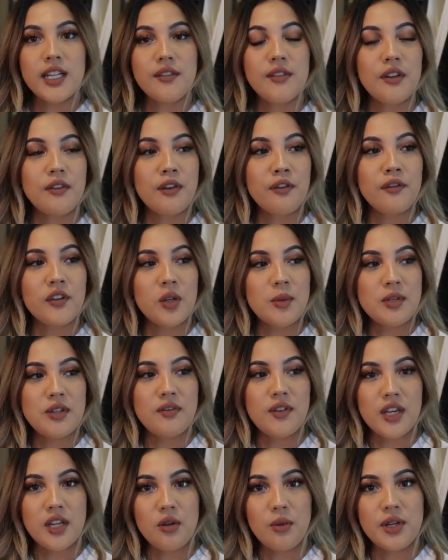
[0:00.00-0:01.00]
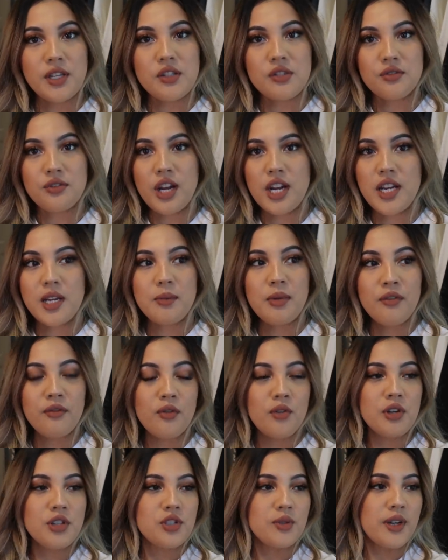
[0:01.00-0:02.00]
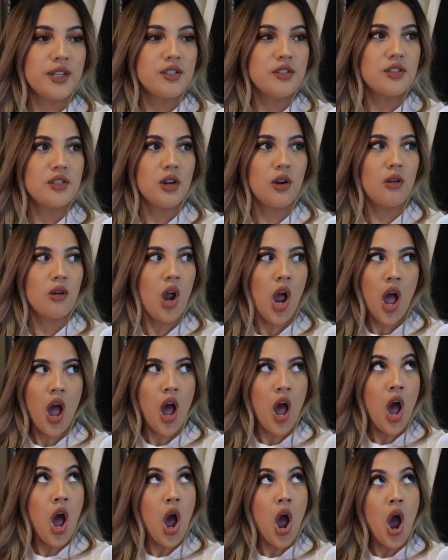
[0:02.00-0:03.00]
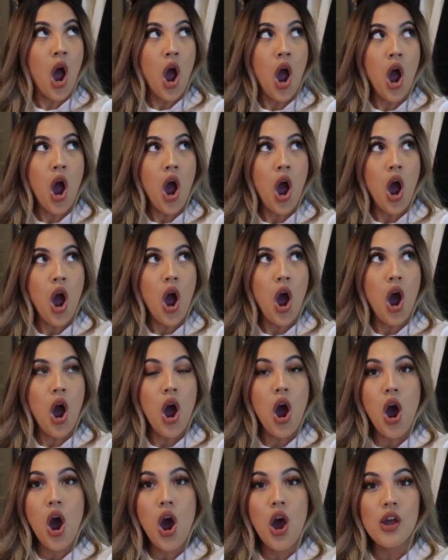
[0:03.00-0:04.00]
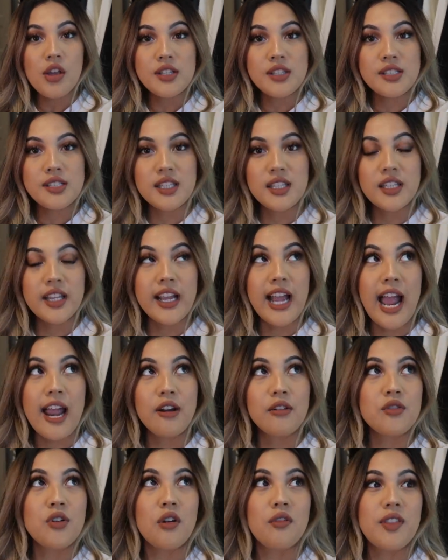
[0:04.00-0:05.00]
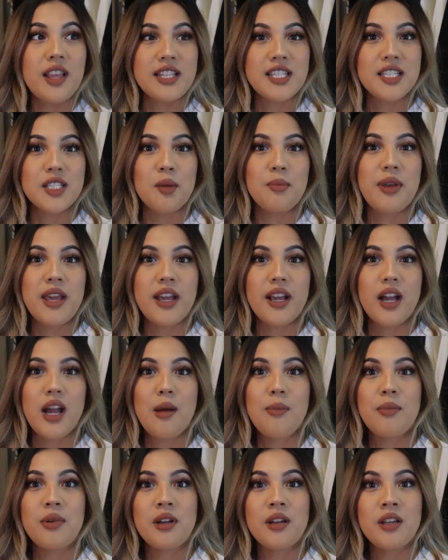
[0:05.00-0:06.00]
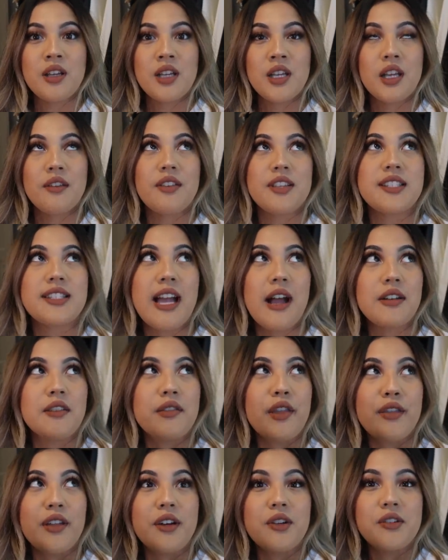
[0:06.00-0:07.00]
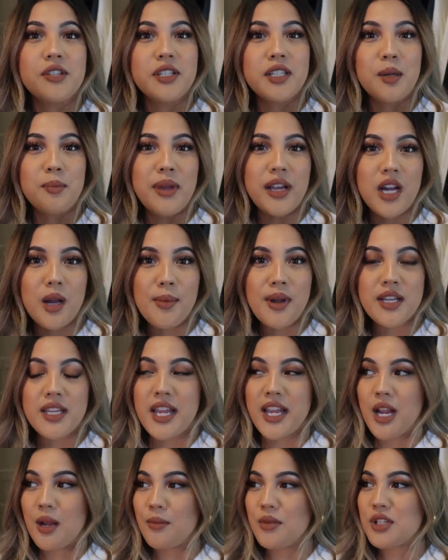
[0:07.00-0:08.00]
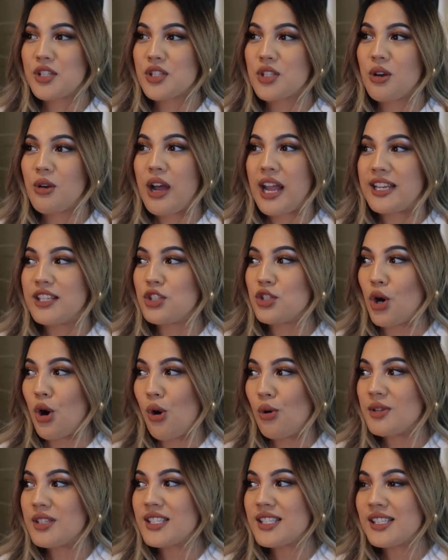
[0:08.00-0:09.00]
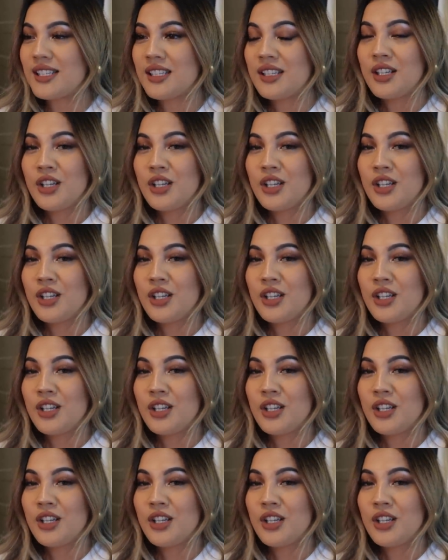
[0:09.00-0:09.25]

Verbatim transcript: And I've never filmed a video when it's raining before, so I don't see, like, I don't know if that's gonna pick up. The sound of the thunder is gonna pick up on camera, so I don't